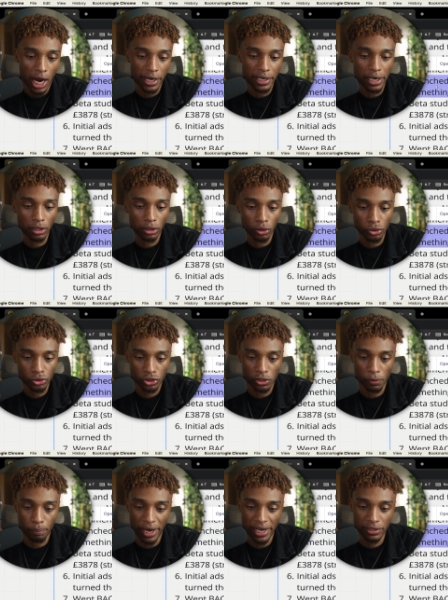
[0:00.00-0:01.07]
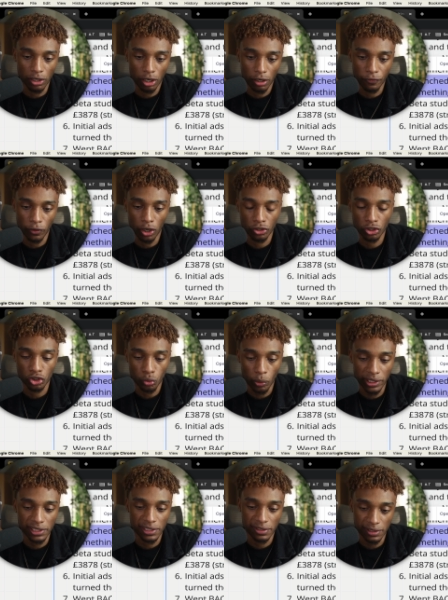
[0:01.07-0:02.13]
I then launched the beta offer on the
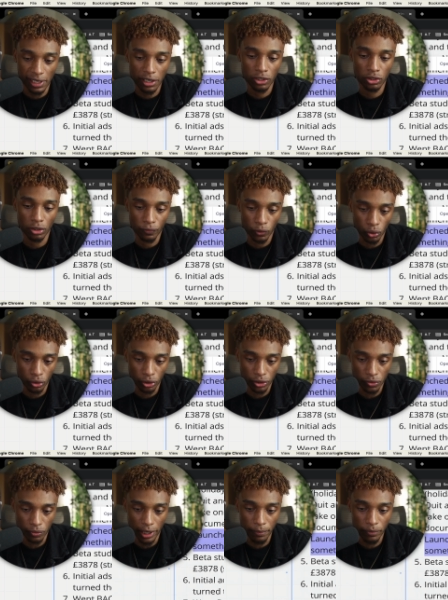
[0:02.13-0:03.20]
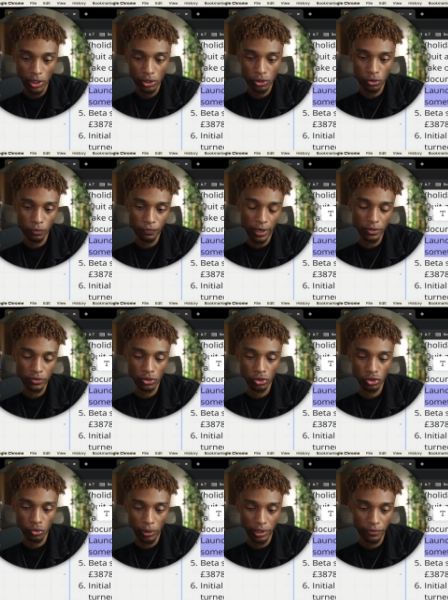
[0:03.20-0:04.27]
22nd of August, right?
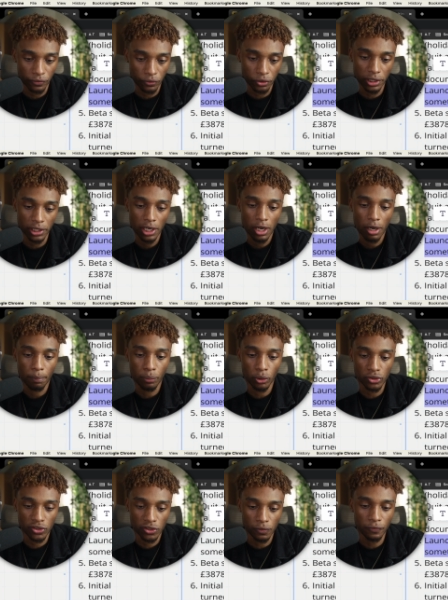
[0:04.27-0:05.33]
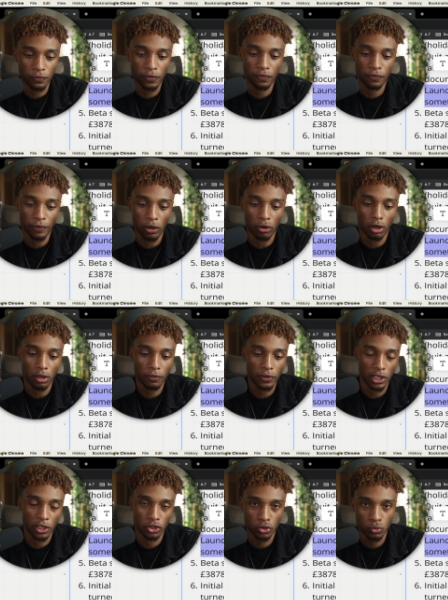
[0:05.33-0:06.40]
2023 but something fell off
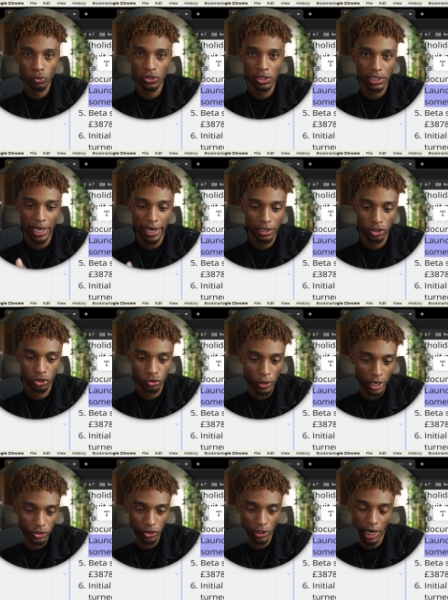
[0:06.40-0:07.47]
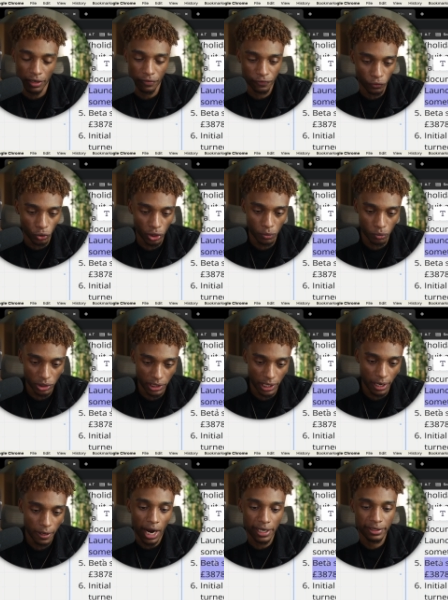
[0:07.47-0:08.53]
and it just wasn't getting the traction I thought it would
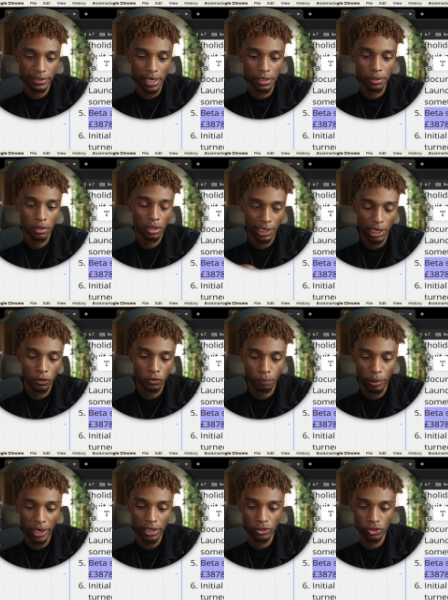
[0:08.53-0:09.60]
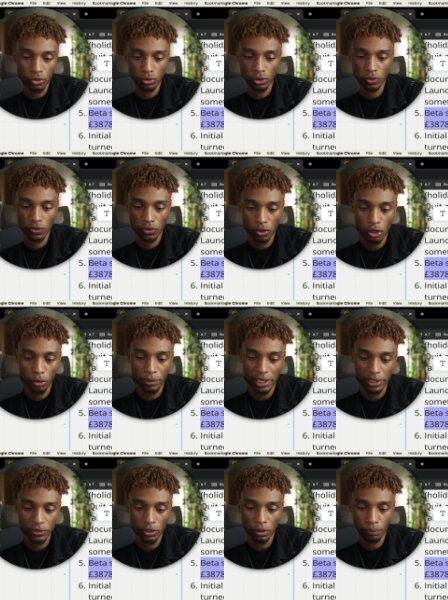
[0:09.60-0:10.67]
get. I then allowed beta students to come
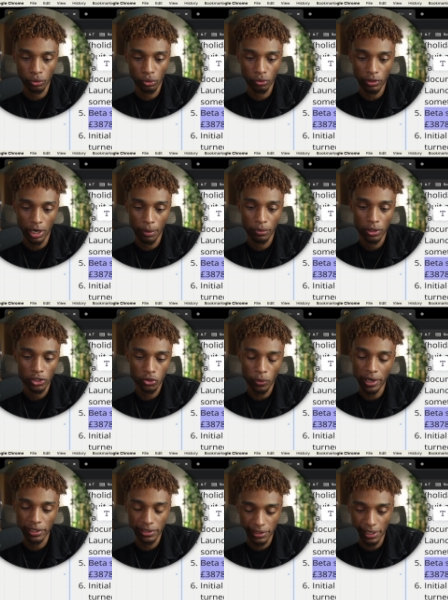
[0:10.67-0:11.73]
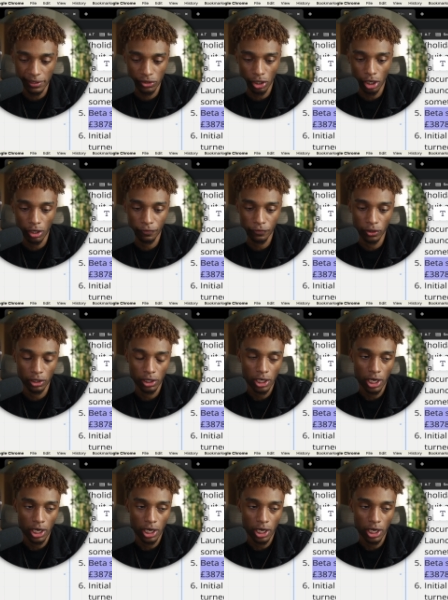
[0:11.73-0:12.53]
into the program so I could test the offer